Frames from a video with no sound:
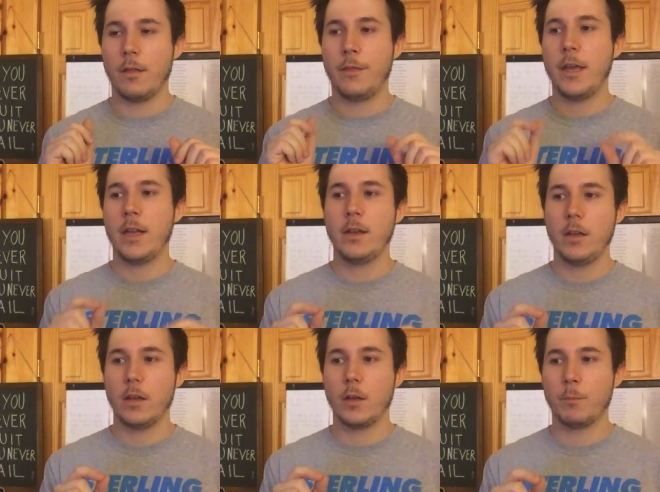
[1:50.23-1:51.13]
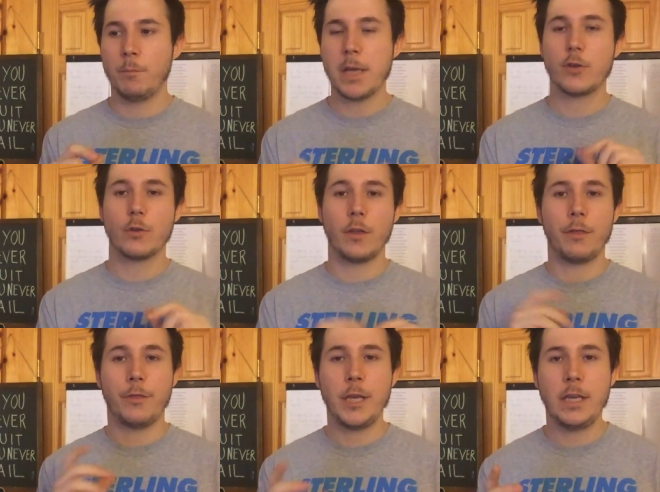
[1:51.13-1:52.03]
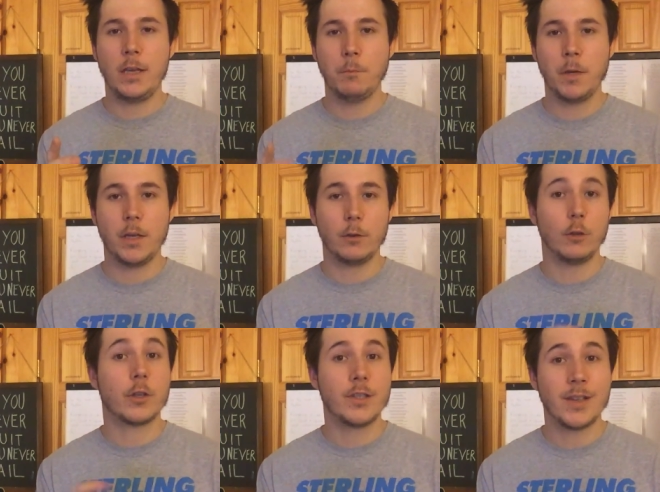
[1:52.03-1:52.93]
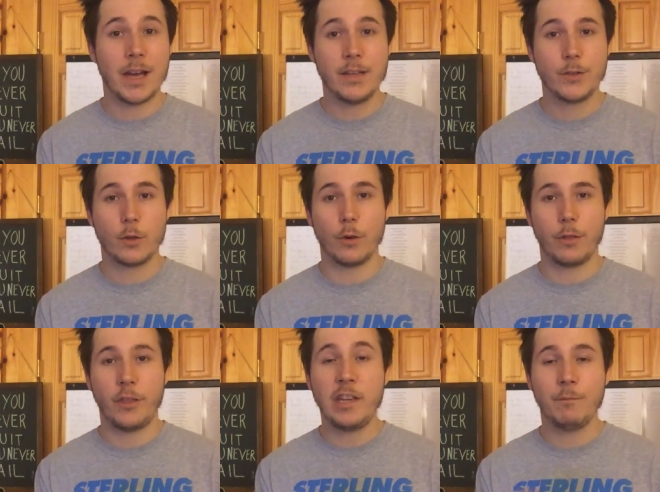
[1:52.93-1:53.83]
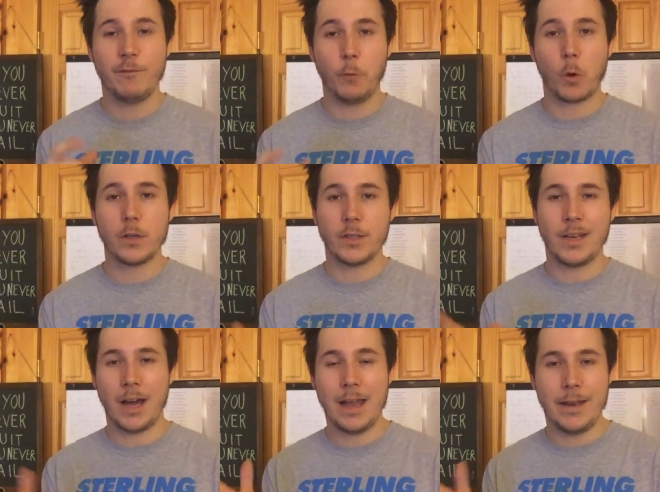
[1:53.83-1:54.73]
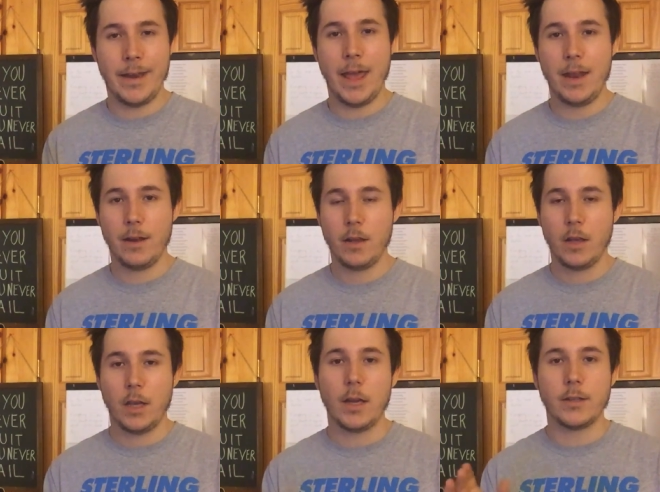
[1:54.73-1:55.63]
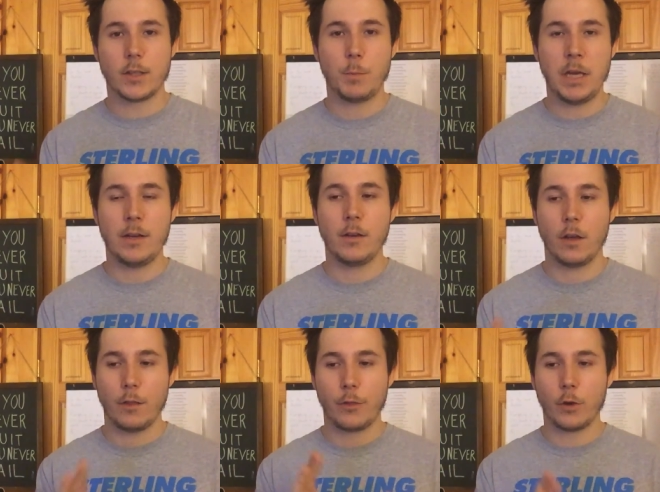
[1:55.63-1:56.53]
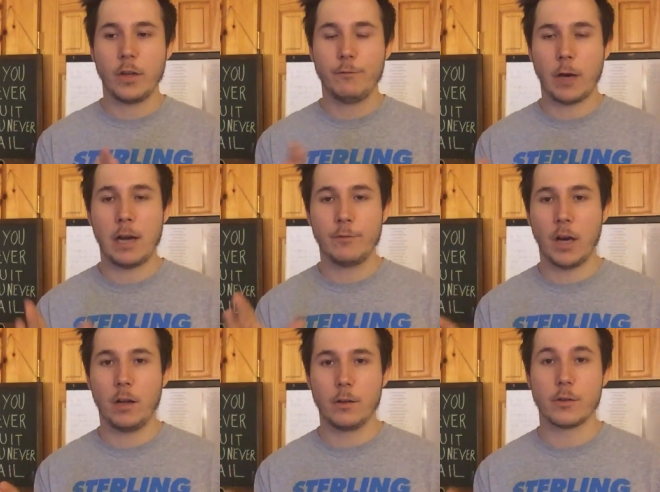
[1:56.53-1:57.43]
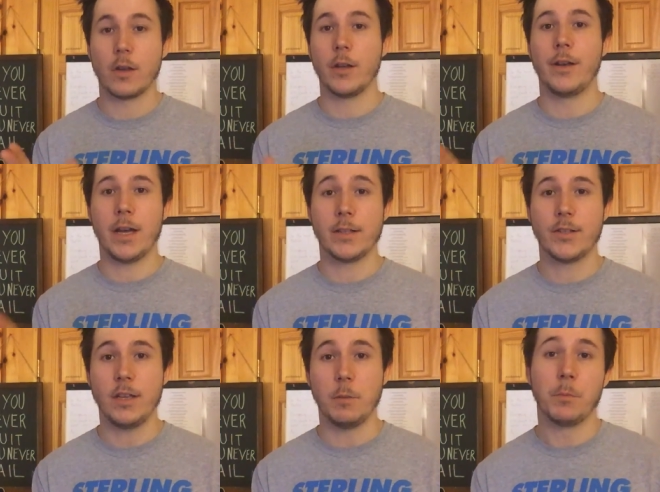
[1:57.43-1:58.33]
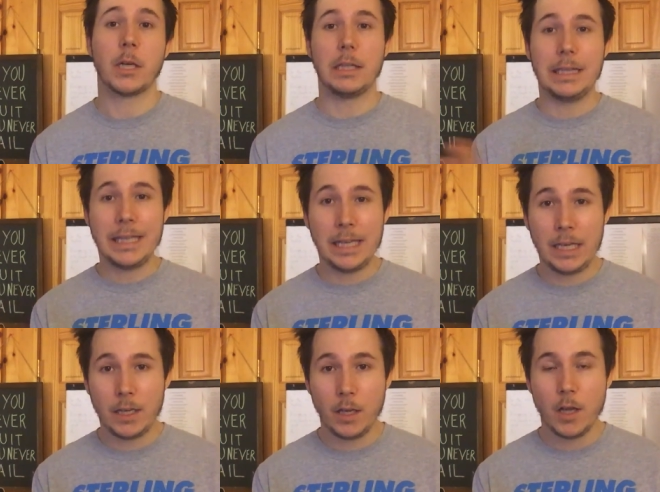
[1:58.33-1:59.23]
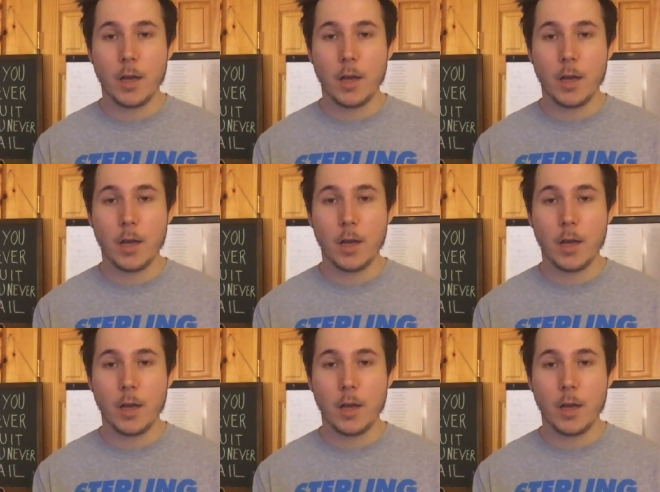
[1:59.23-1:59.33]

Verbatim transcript: Then make sure the theme looks nice. Go to themeforest.net and spend $35 on a nice theme. Clean,